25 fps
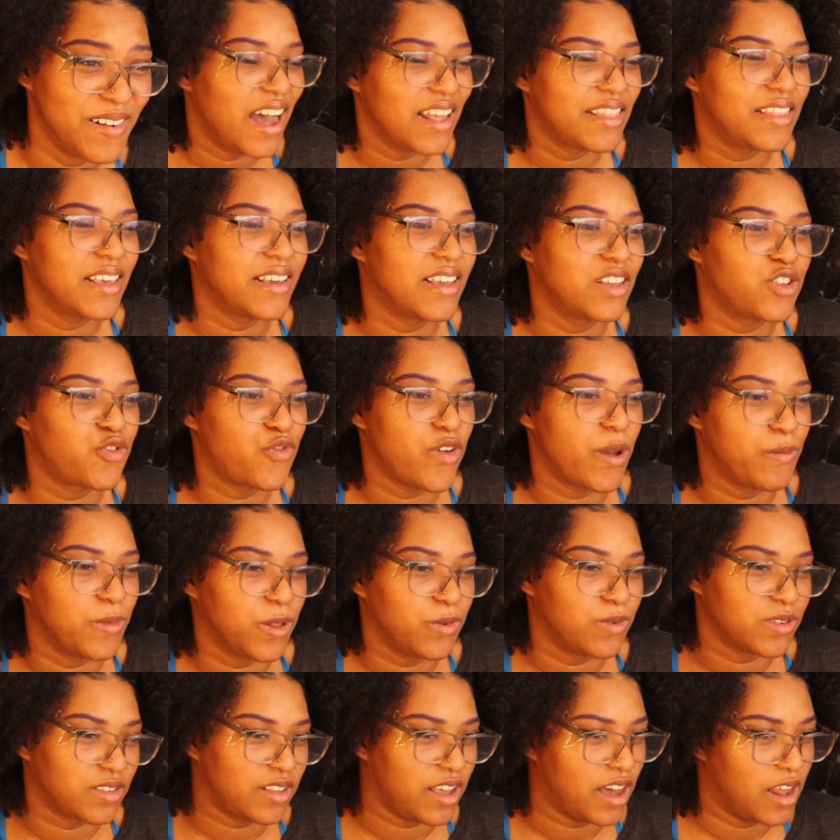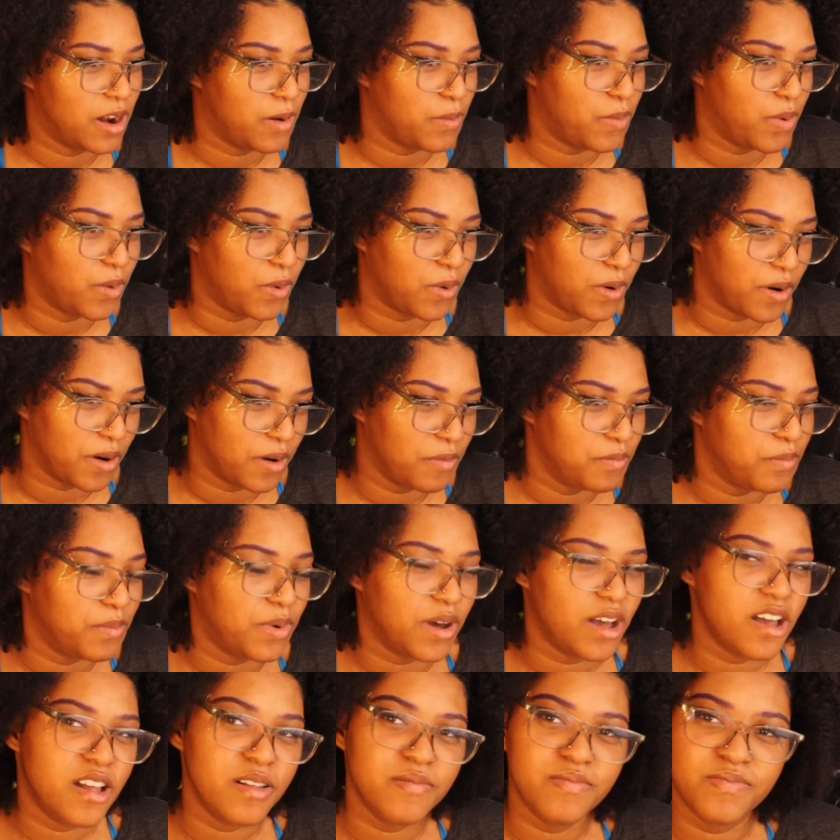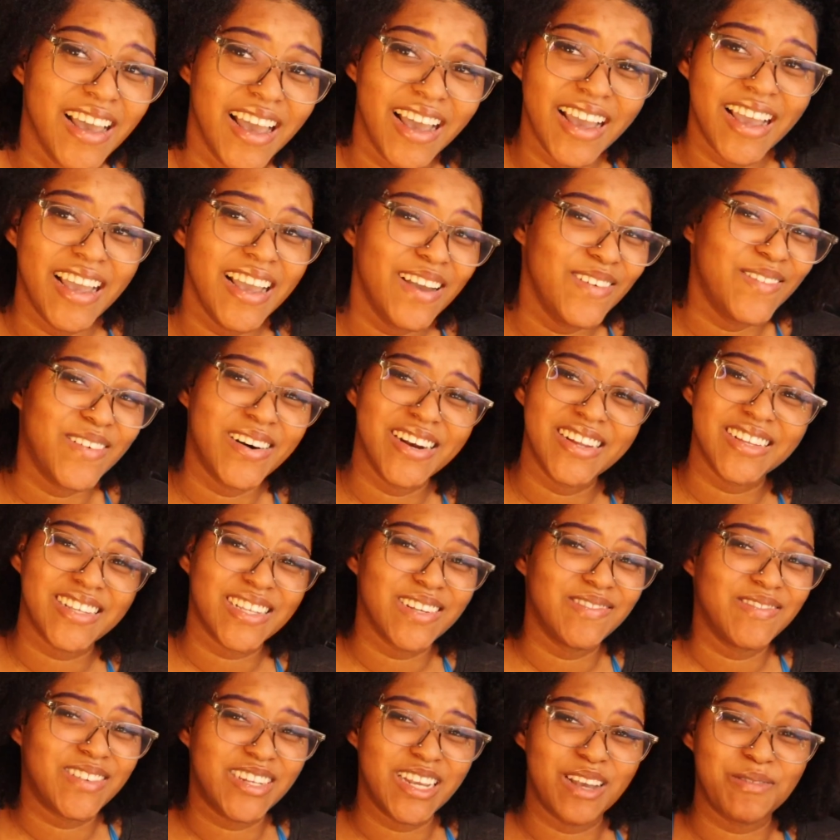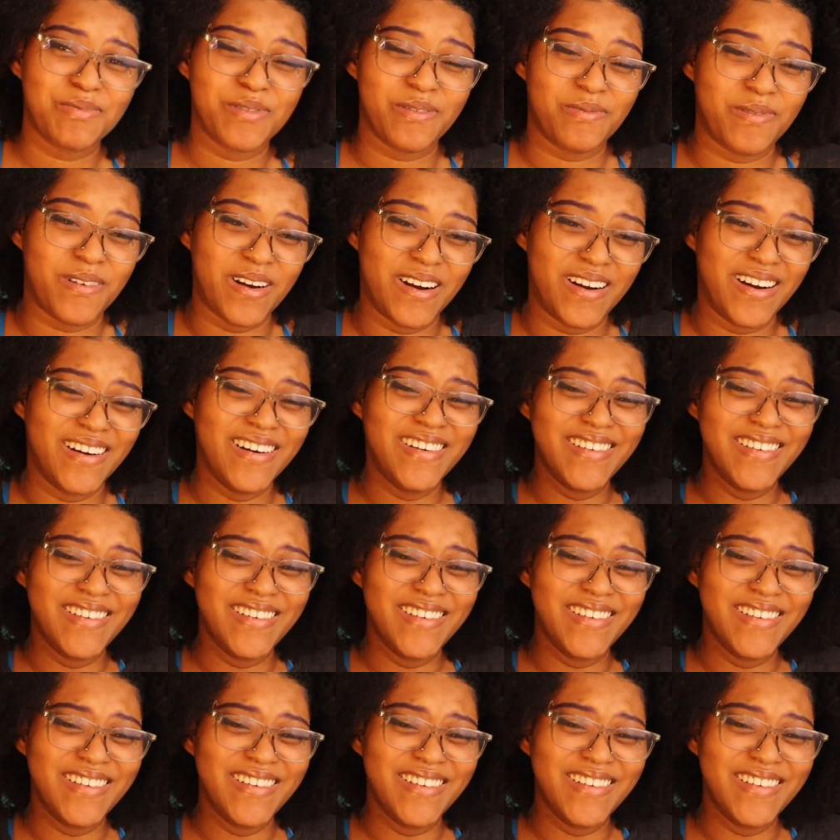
I think his family was kind of poor, but and he wanted some chips, bro.